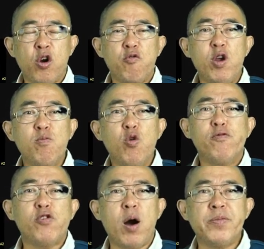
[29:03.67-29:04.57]
we
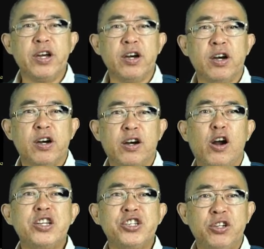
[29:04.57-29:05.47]
move from the
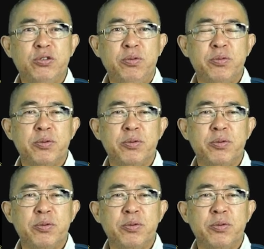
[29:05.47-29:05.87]
original